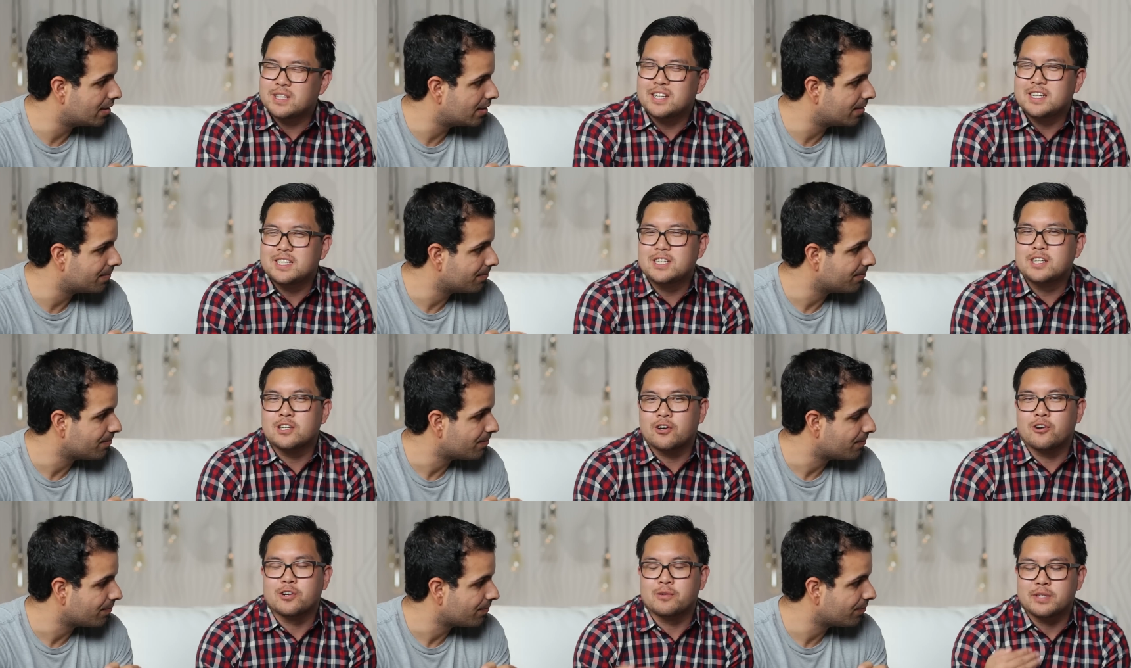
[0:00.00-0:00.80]
Speaker 1: but then it didn't
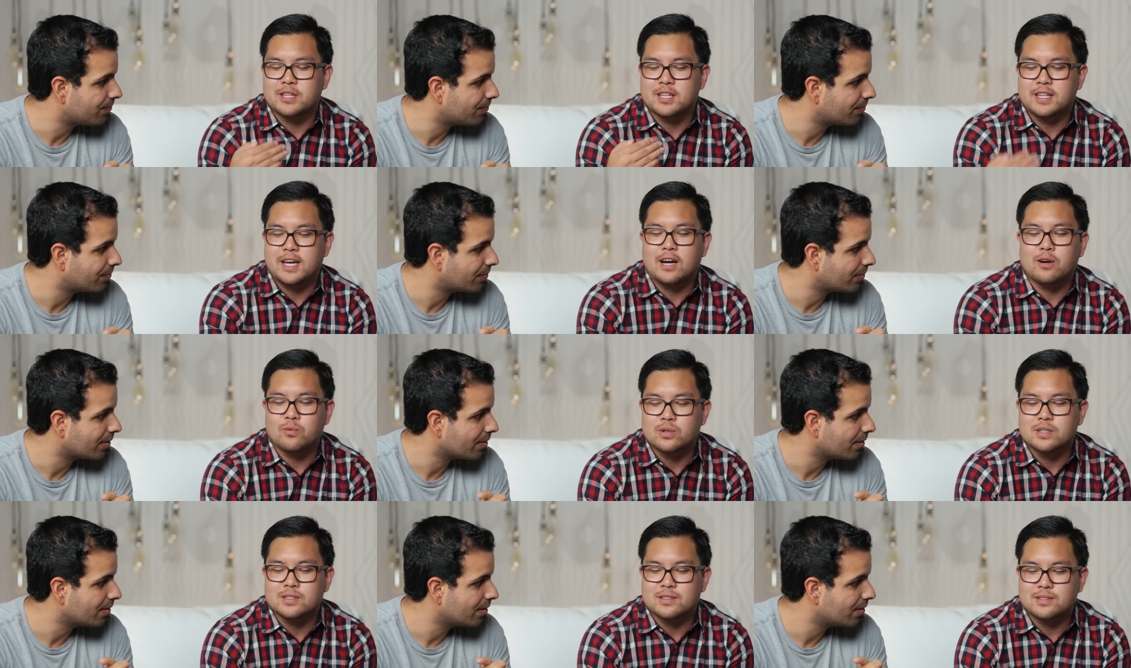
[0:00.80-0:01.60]
occur to me that that
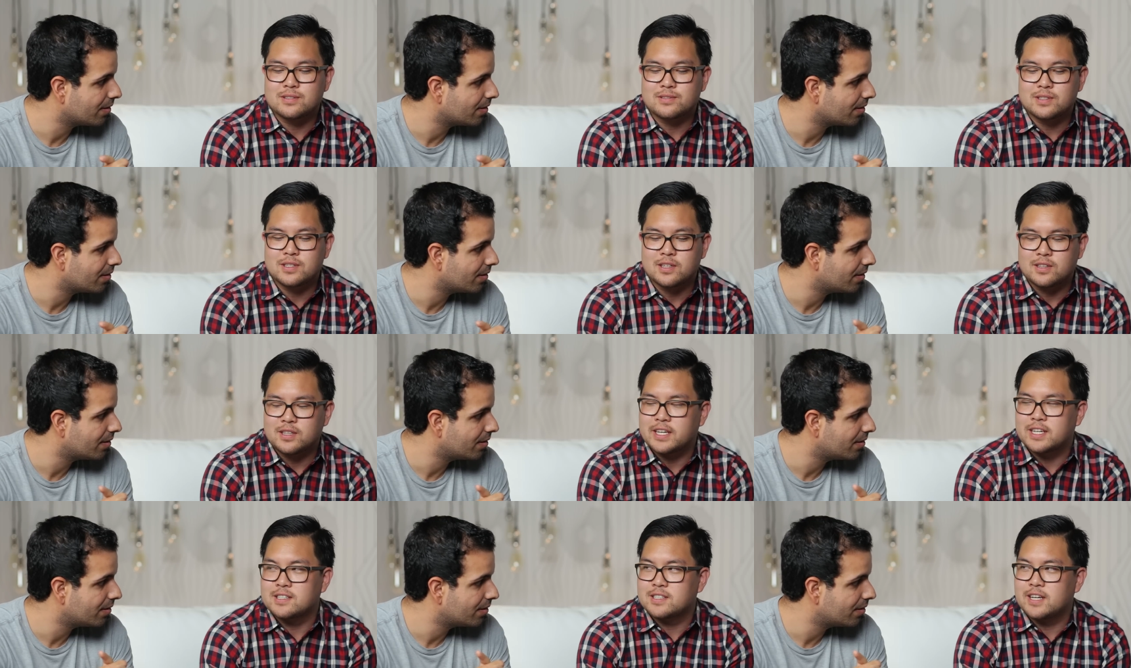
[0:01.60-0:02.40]
was the
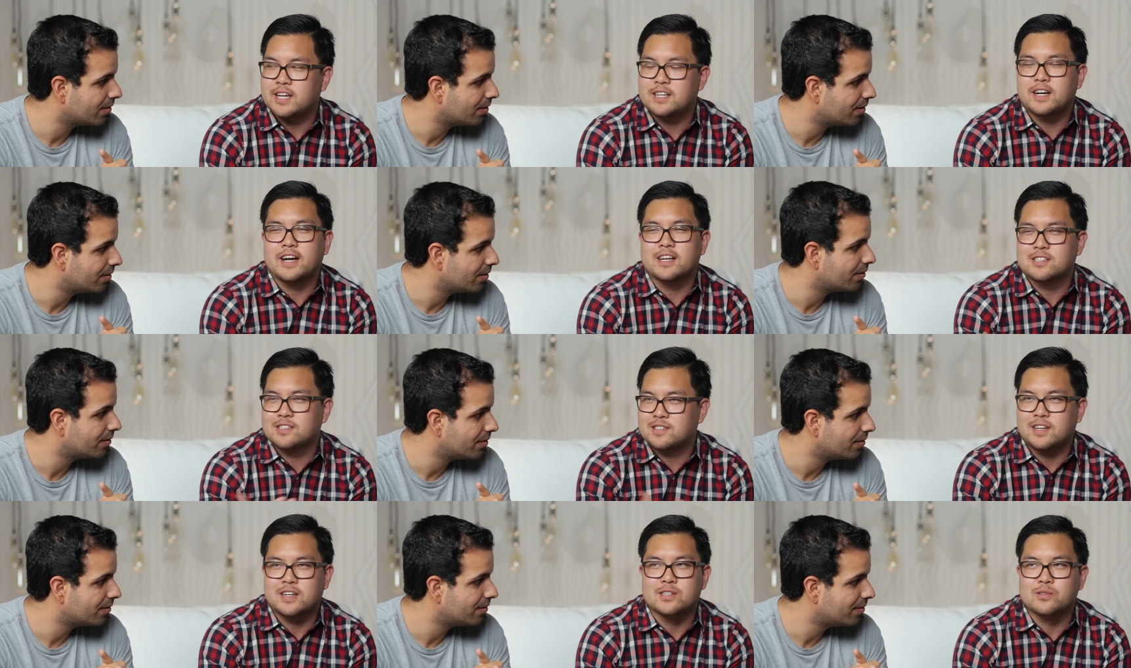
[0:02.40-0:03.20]
lens. I, I
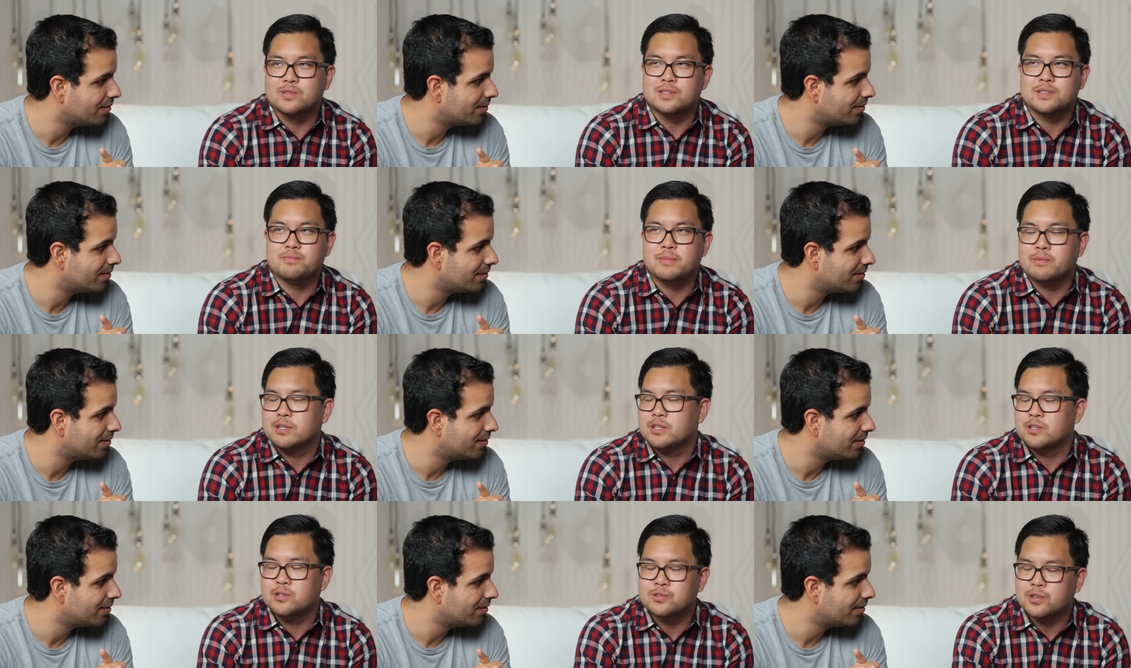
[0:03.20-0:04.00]
just thought it was maybe
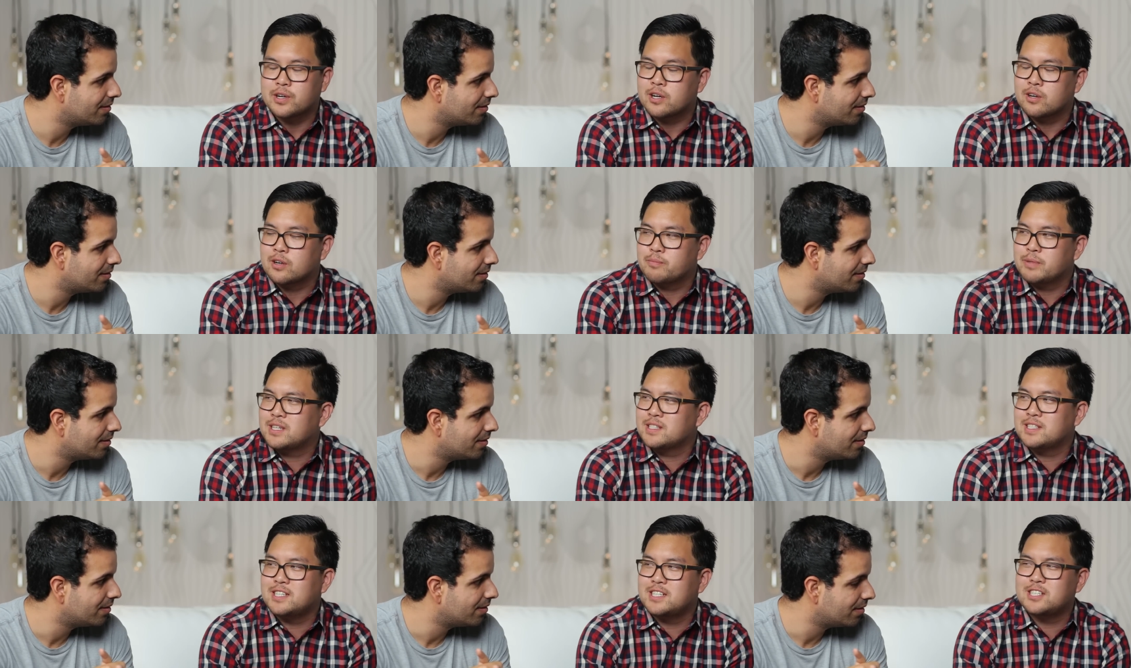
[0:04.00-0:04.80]
a user error
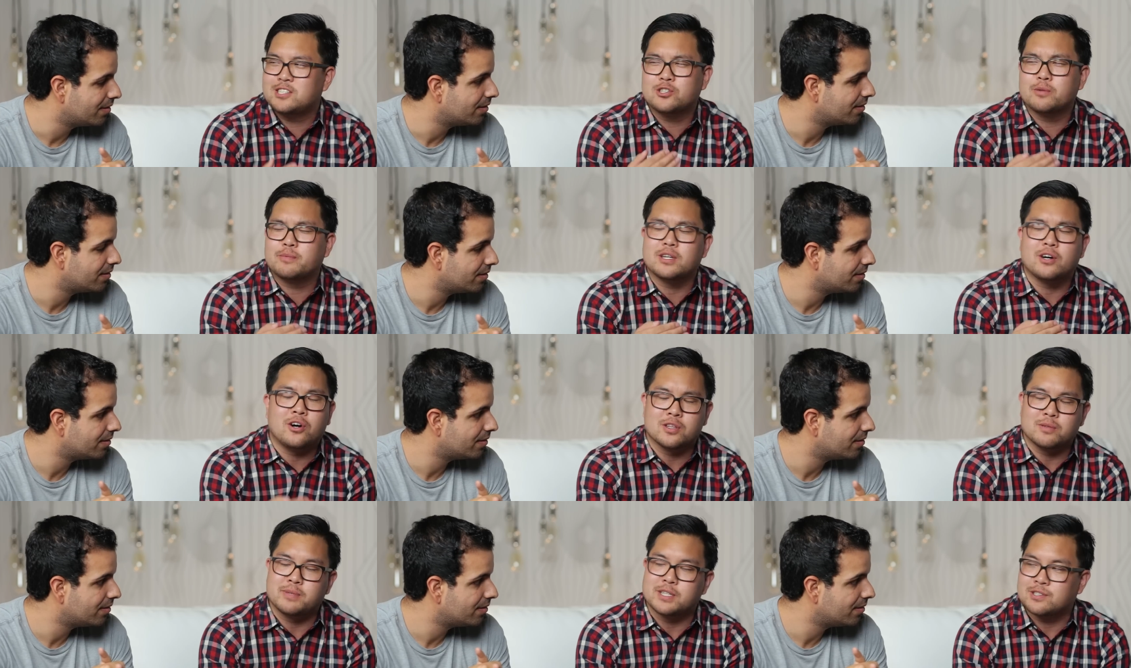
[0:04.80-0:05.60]
because it didn't show up in
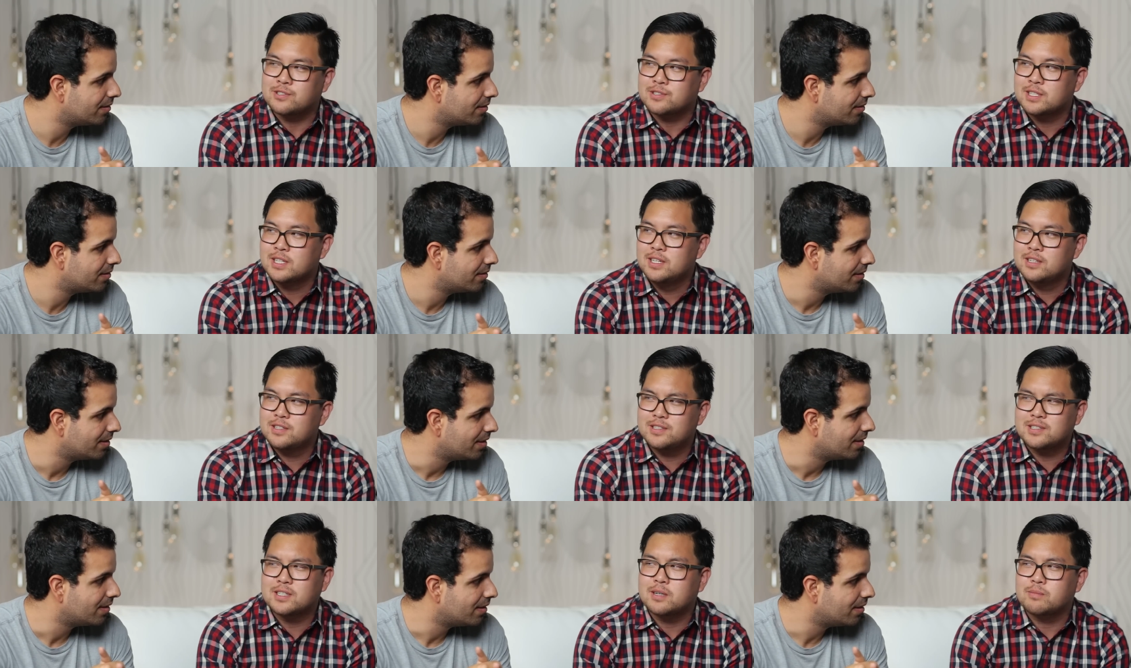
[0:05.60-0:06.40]
all the pictures,
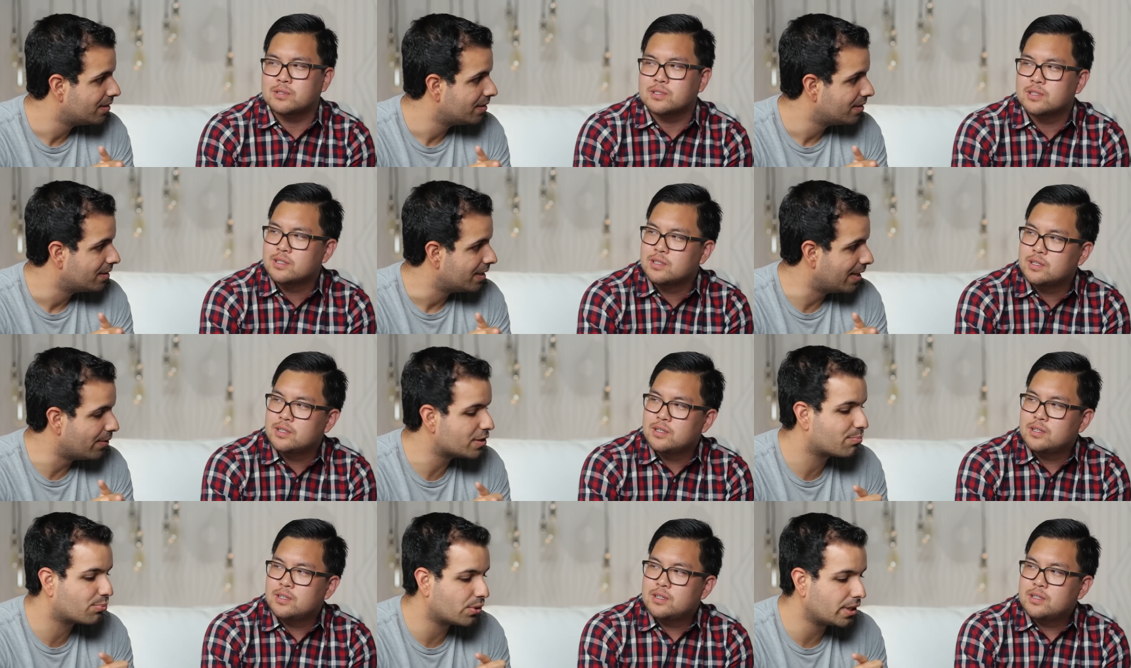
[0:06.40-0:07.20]
just a couple.
Speaker 2: It
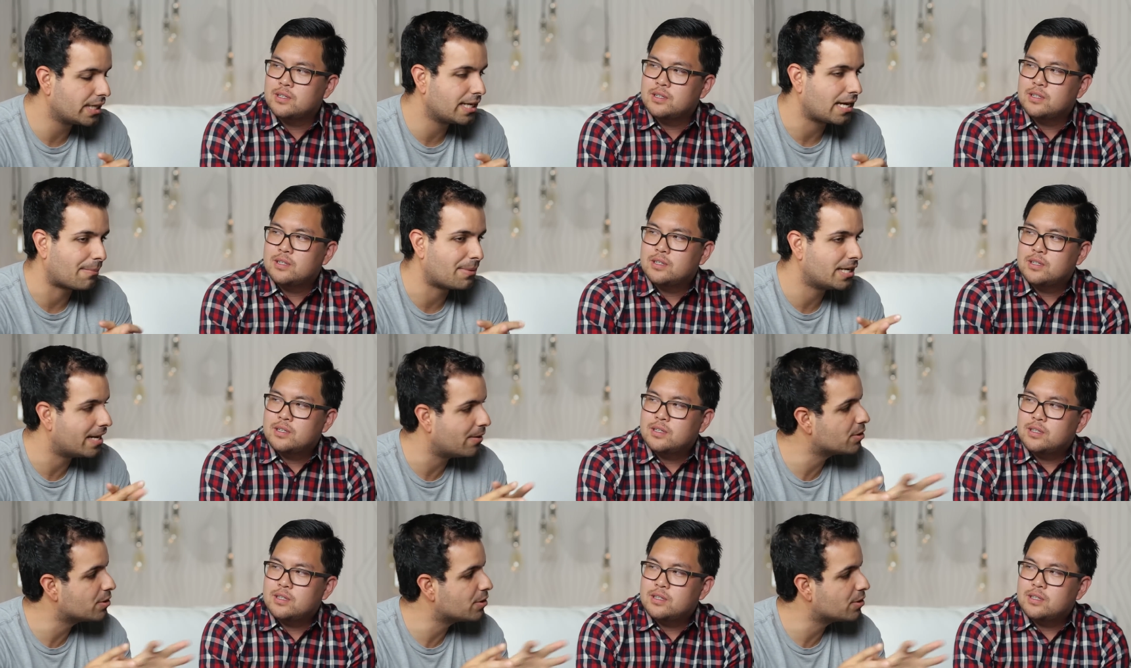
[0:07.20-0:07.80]
was pretty, I mean,